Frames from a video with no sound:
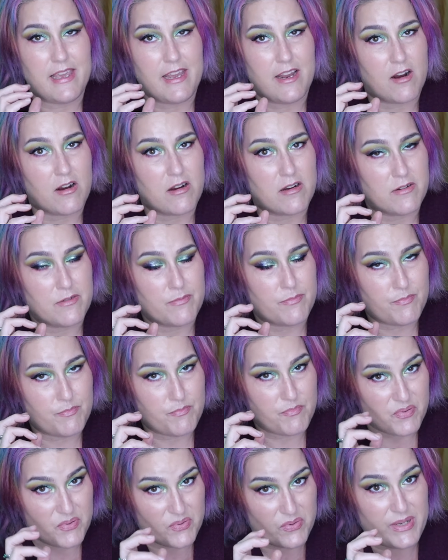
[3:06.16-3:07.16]
They are
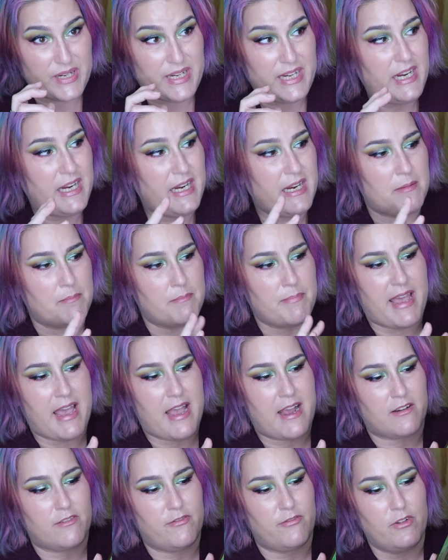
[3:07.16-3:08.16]
pretty
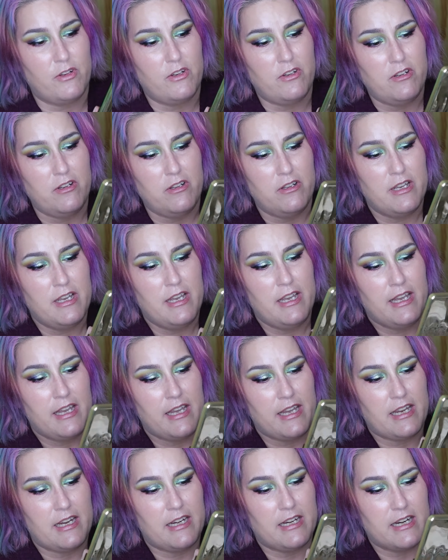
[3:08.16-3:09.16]
impactful.
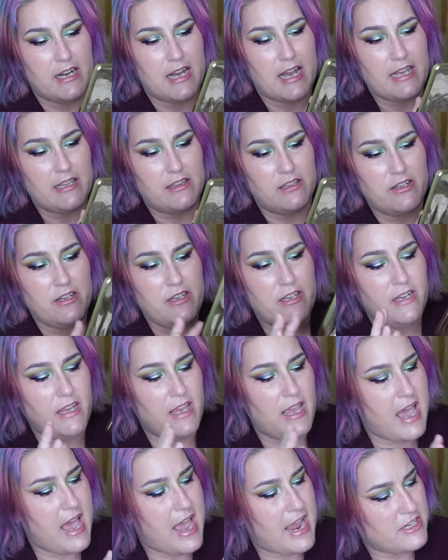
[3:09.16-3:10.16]
In an eye
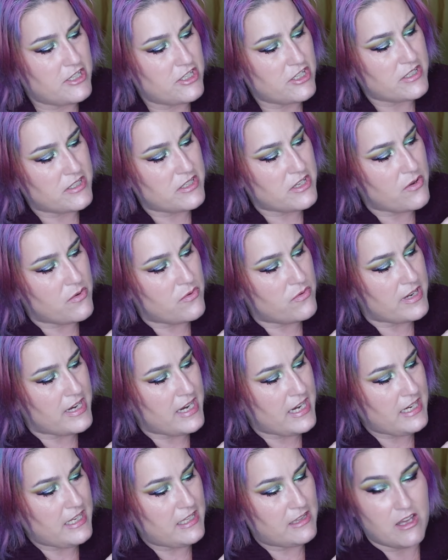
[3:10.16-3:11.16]
look. I just don't
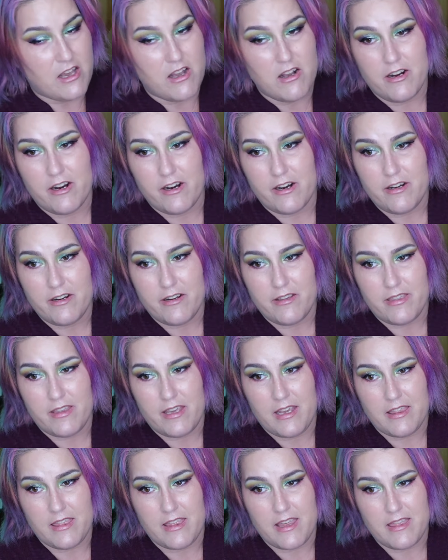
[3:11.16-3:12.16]
any longer
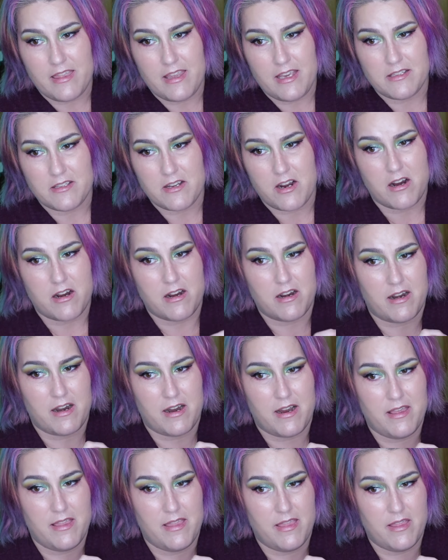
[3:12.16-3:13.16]
think that these
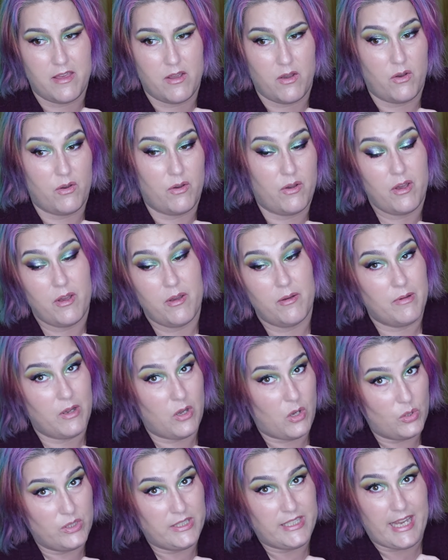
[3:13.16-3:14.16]
are, oh,
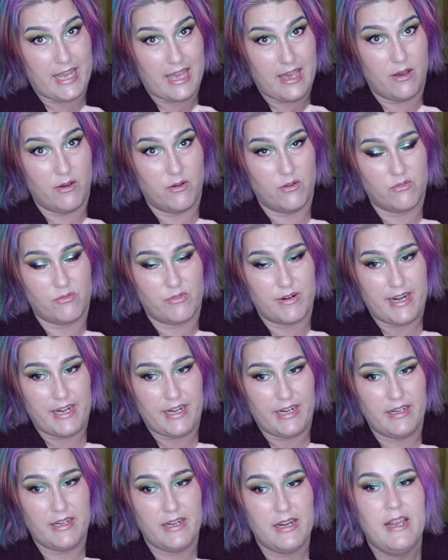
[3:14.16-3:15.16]
holy cow,
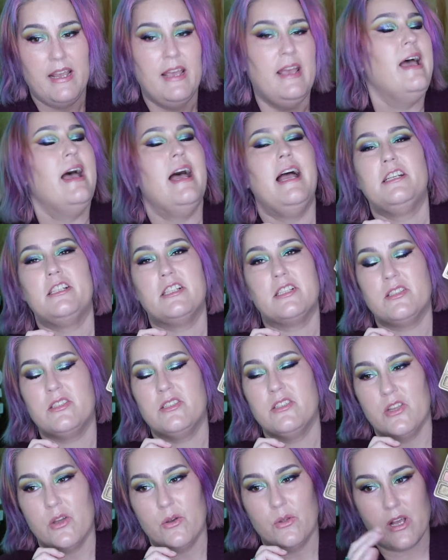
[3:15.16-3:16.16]
right? I just
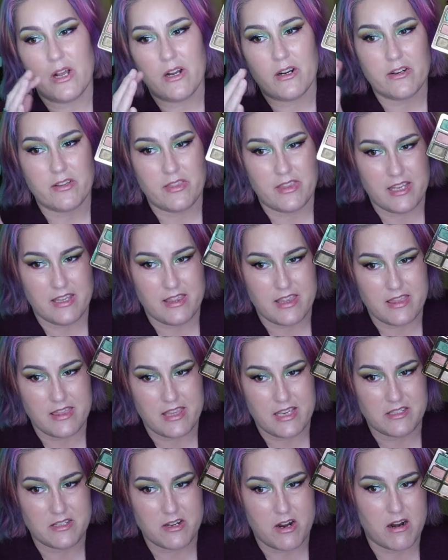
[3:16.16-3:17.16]
no longer think that
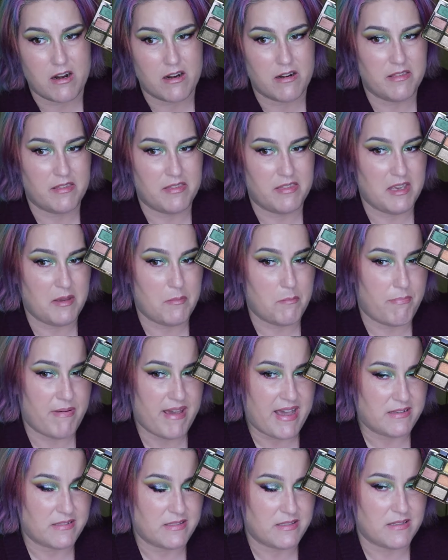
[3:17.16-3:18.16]
these are the
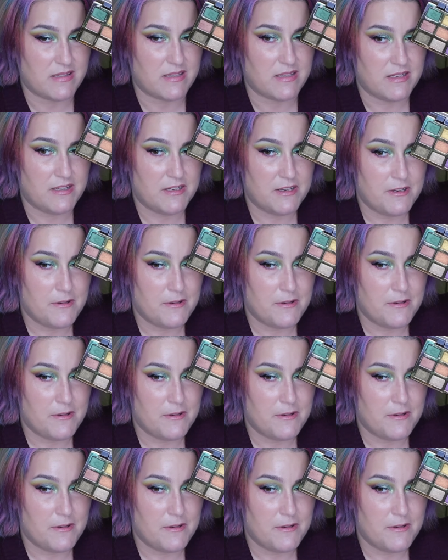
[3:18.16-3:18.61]
best